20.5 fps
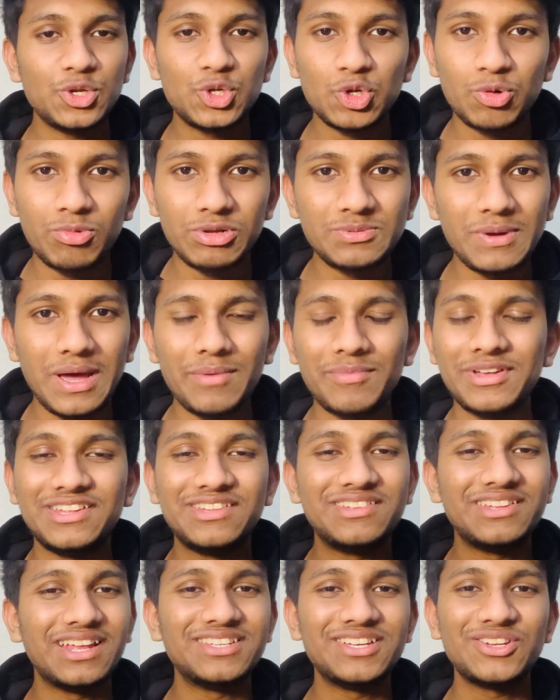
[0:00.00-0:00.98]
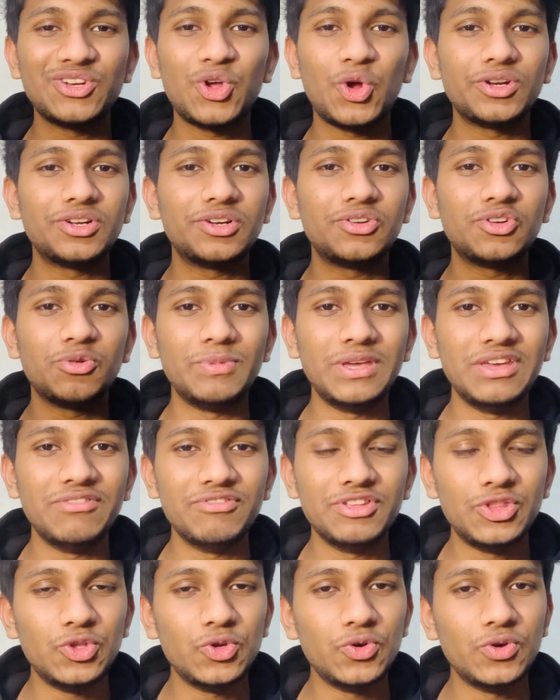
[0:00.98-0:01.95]
you so much, ma'am. It's such an honor to be
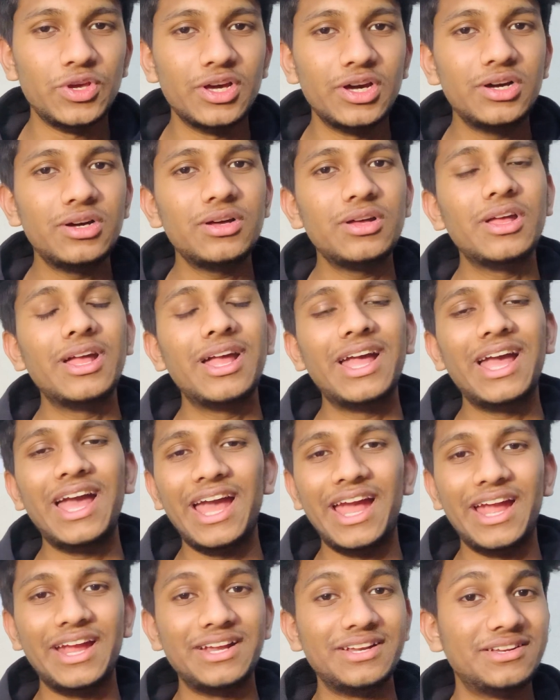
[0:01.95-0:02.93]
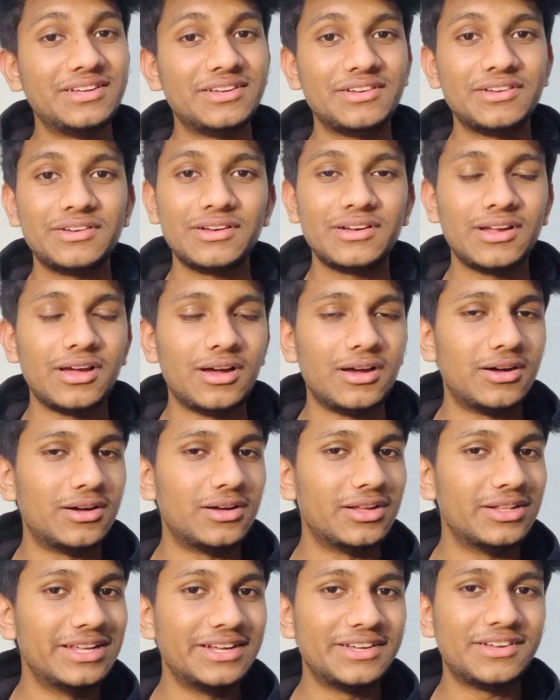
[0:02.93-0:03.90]
with you here. And
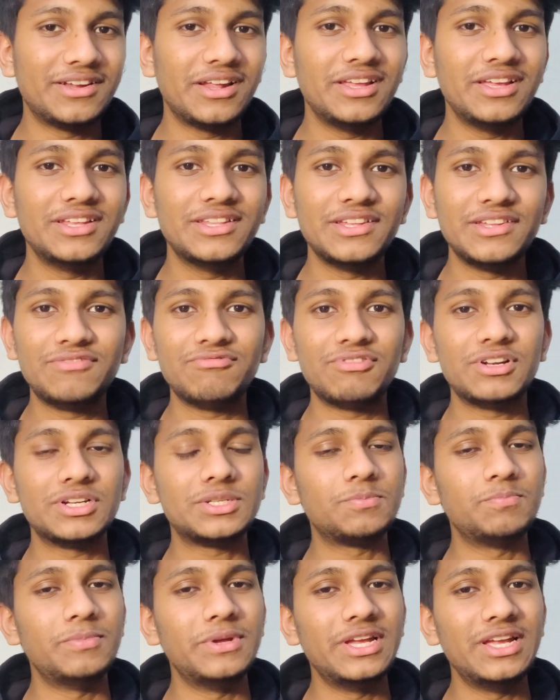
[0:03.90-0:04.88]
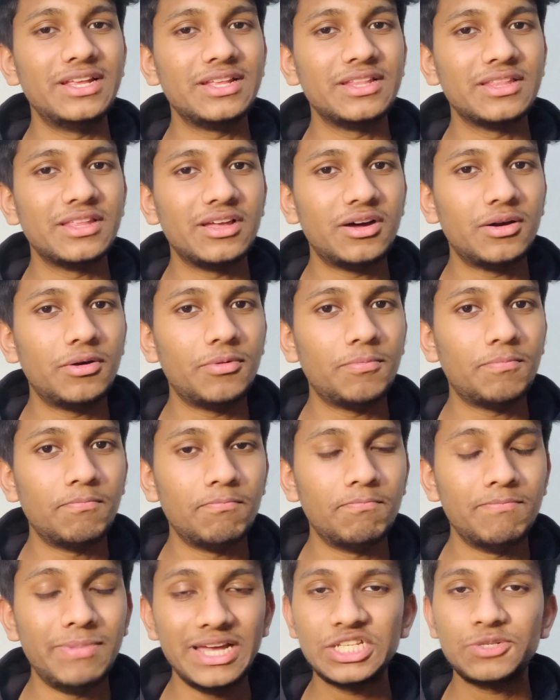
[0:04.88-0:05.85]
literally, this was being the
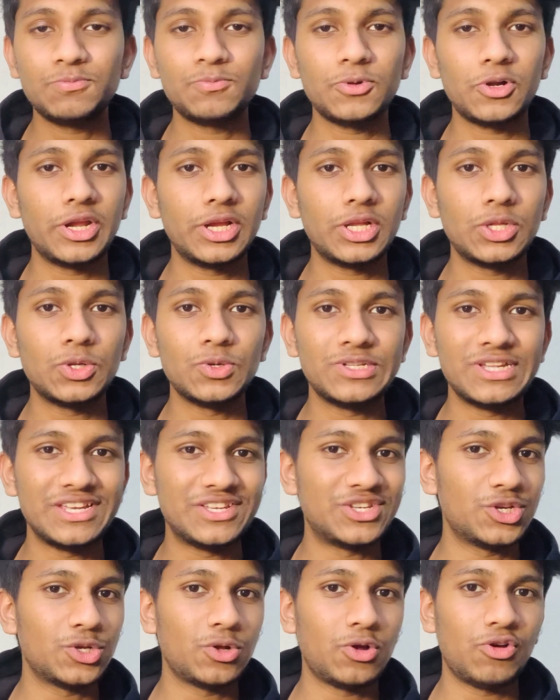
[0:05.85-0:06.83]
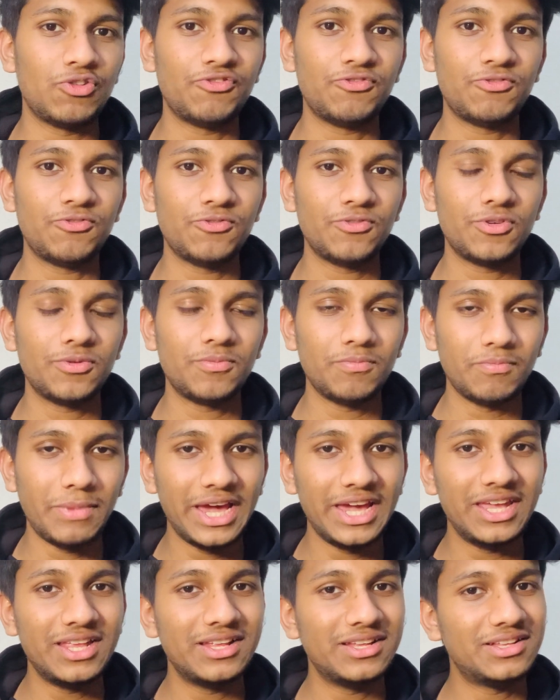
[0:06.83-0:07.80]
best productive session of
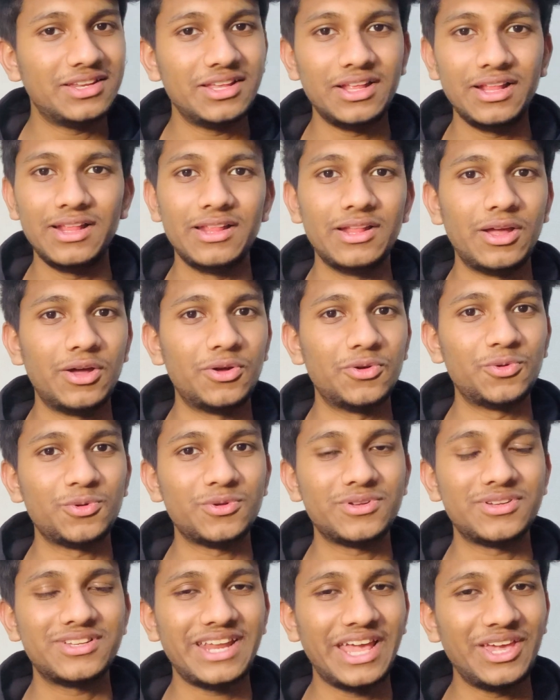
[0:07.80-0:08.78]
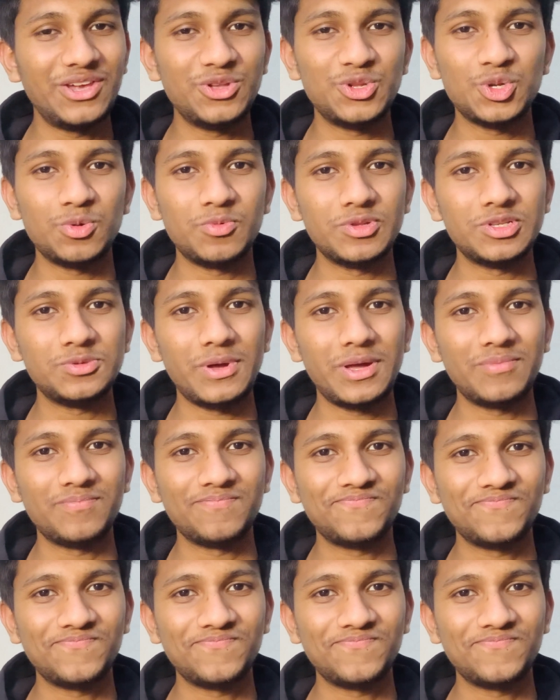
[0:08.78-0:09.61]
mine till now. Thank you so much, ma'am.